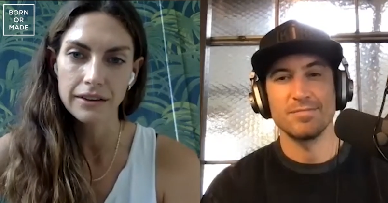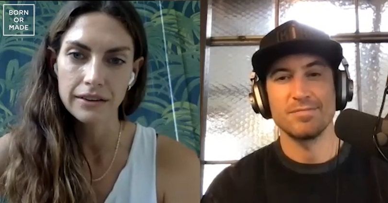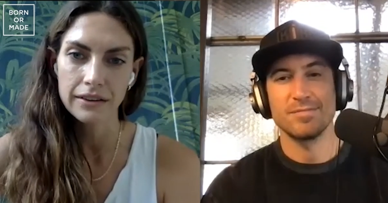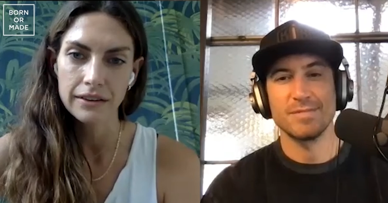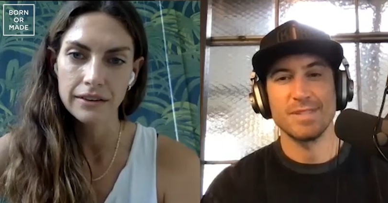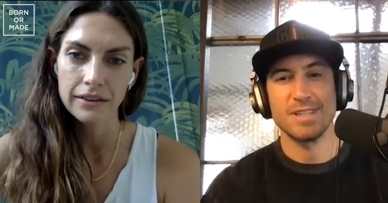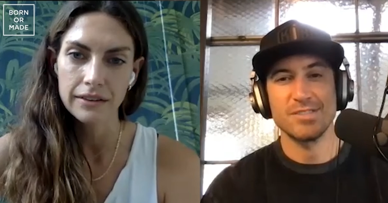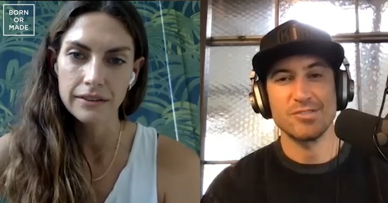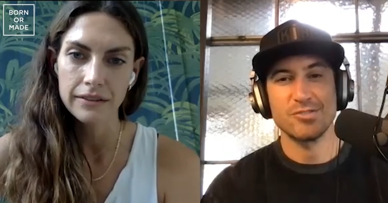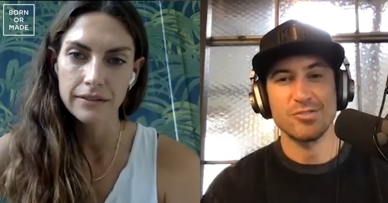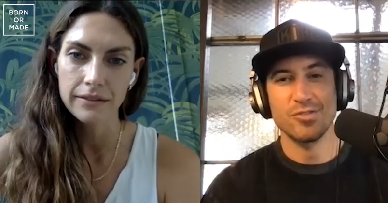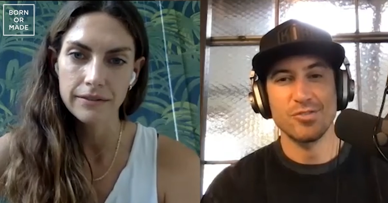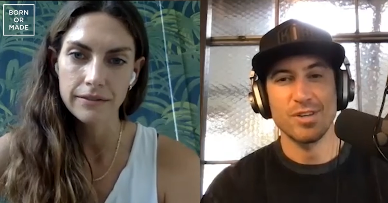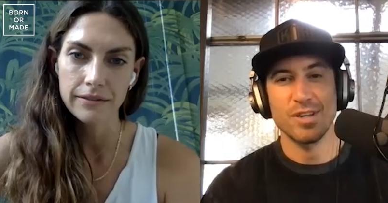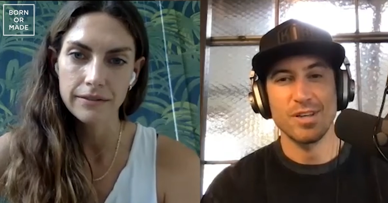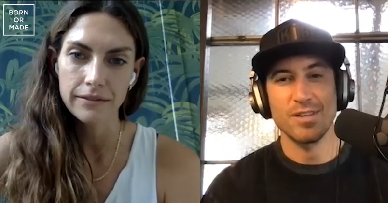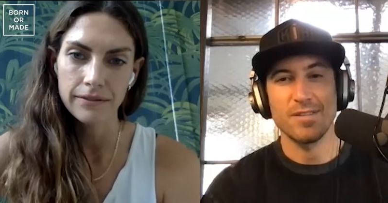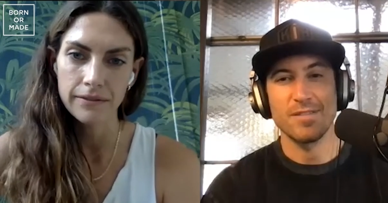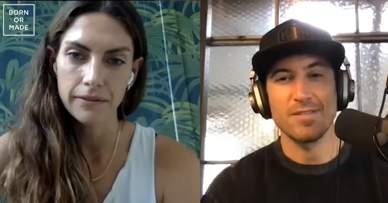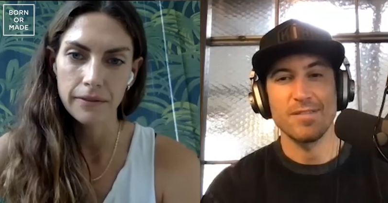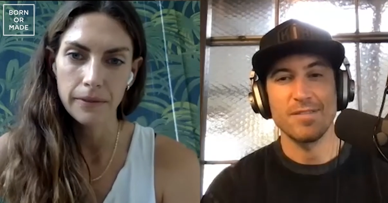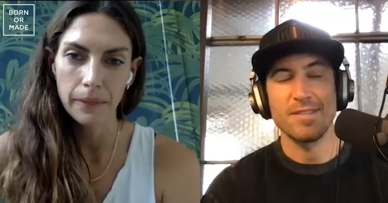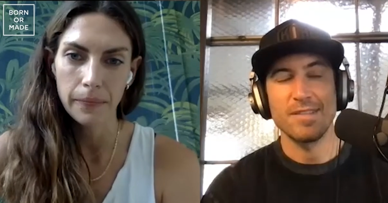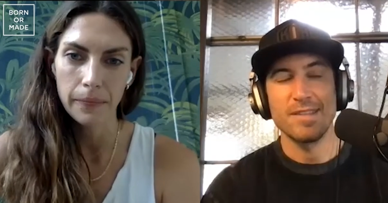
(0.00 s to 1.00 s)
Speaker 1: that's
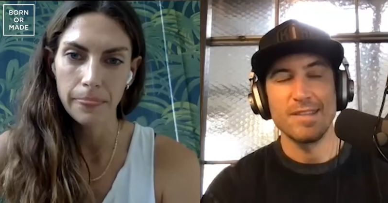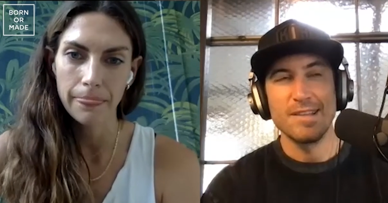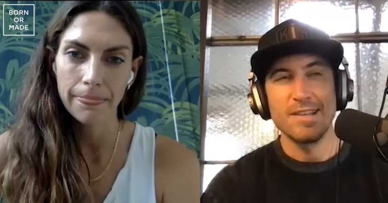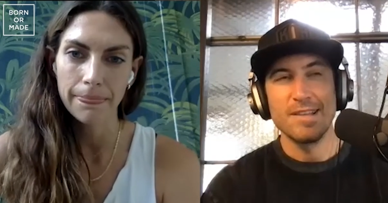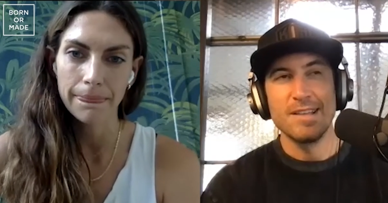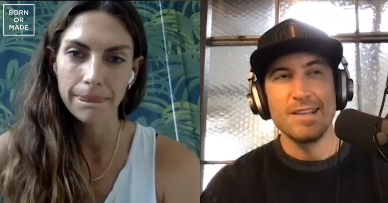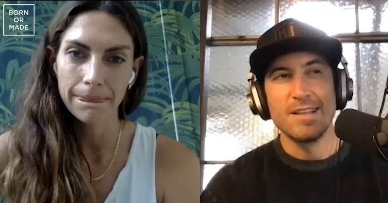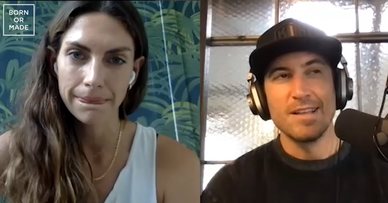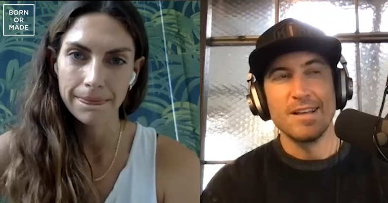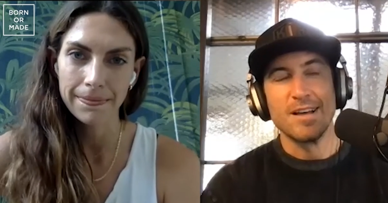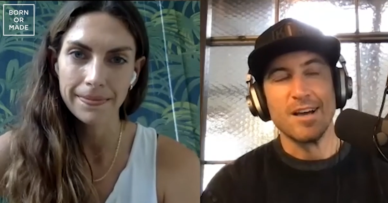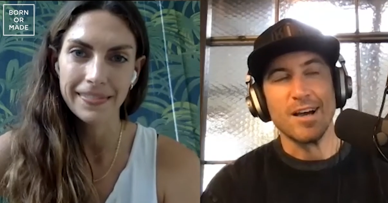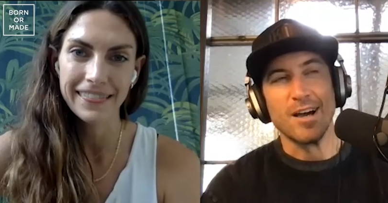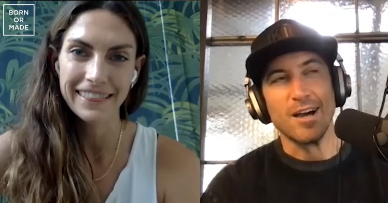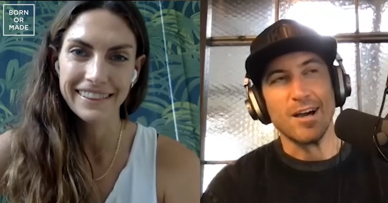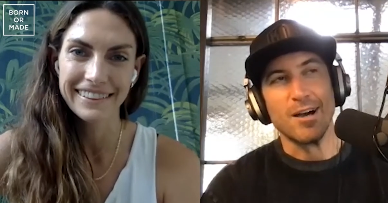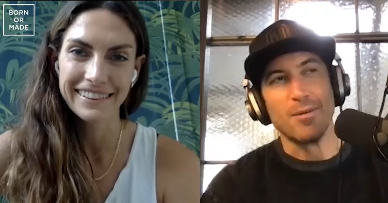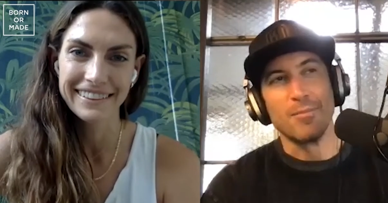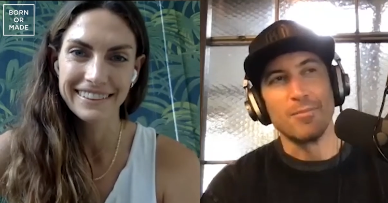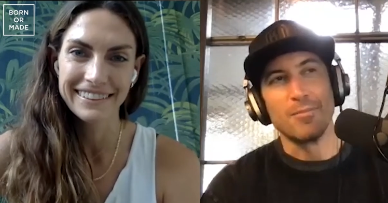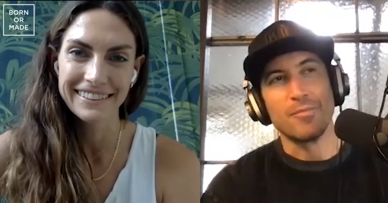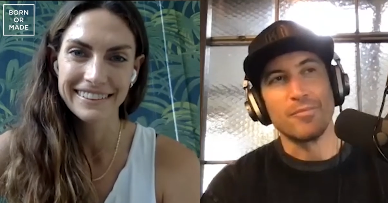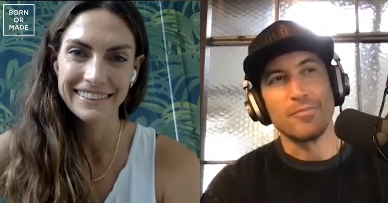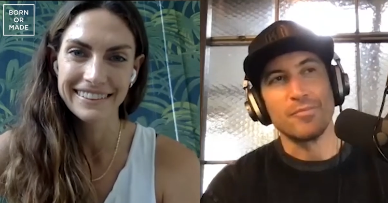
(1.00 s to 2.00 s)
great
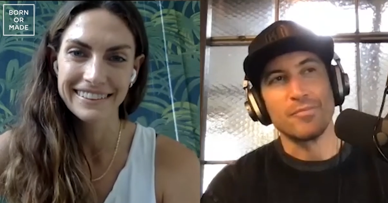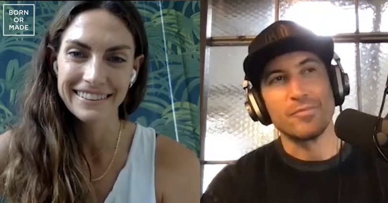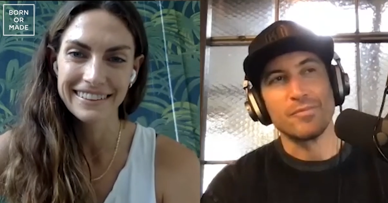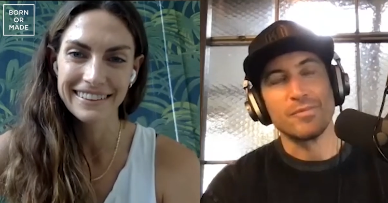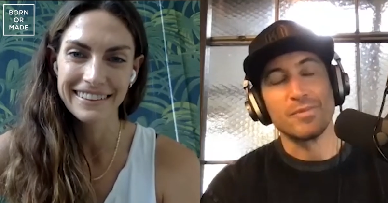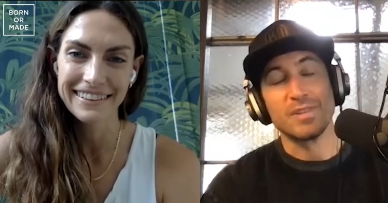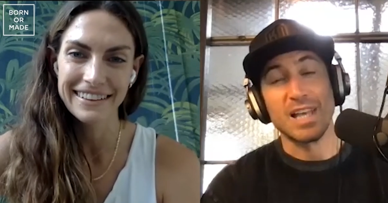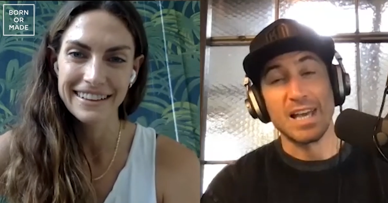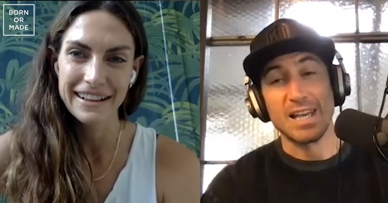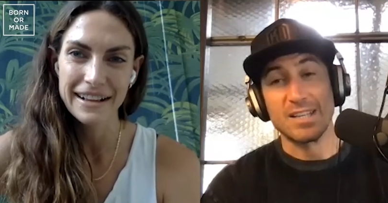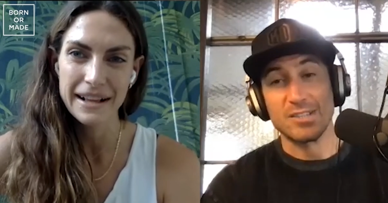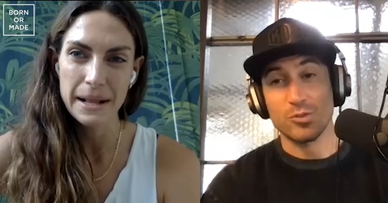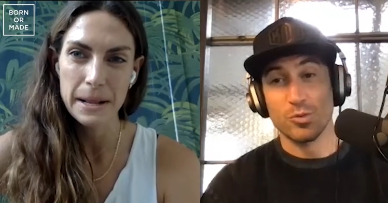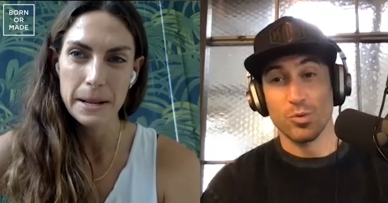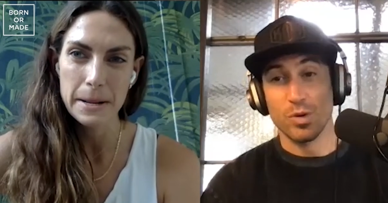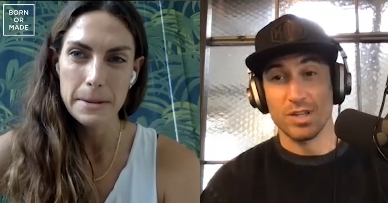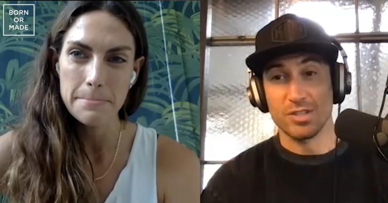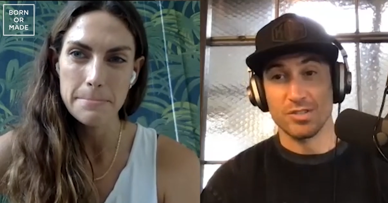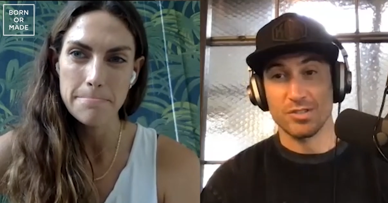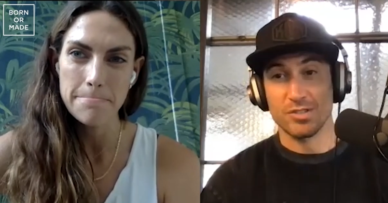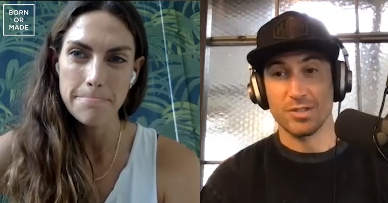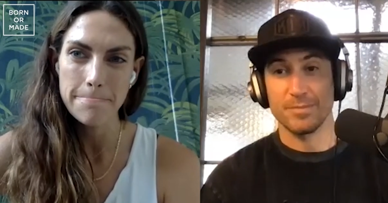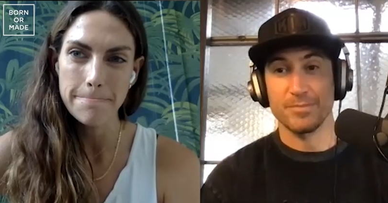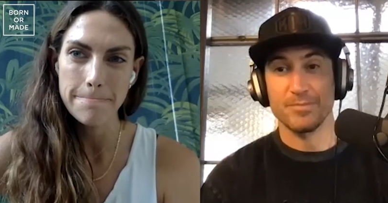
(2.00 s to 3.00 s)
um last
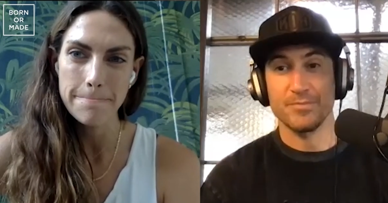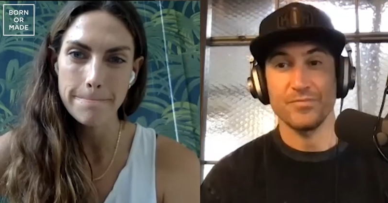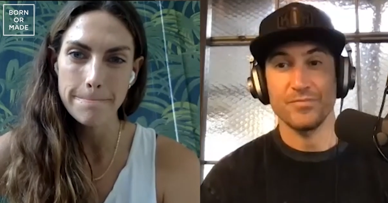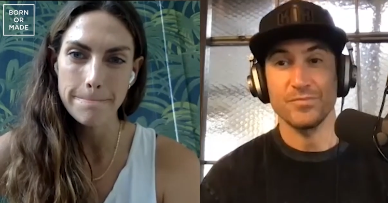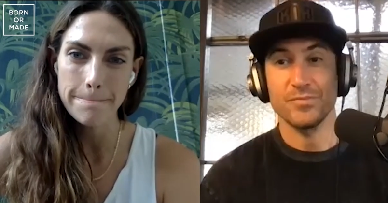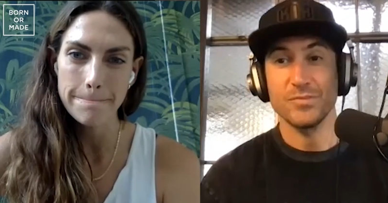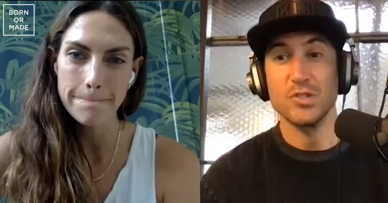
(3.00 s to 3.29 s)
question